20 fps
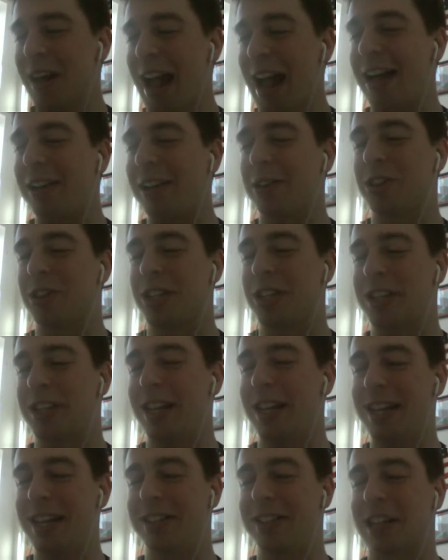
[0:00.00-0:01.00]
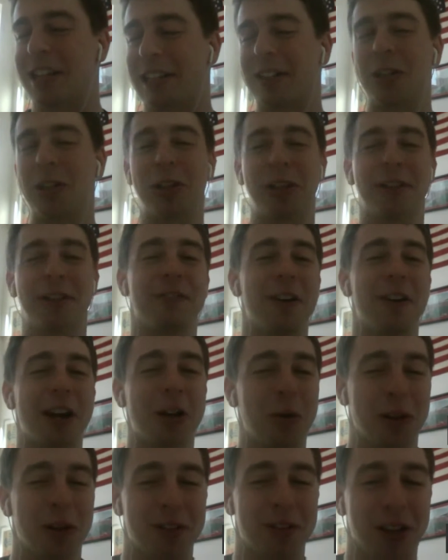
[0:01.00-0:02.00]
allergy is clearly
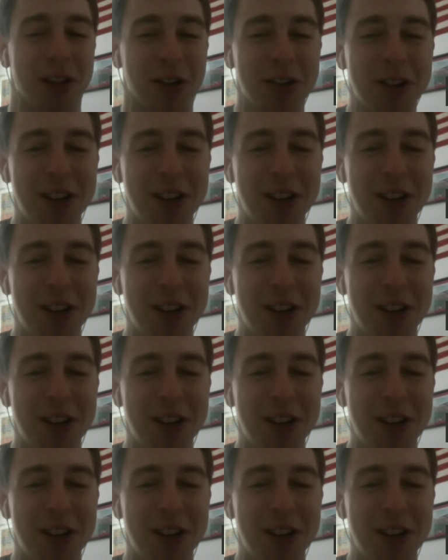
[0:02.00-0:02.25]
fucking with you.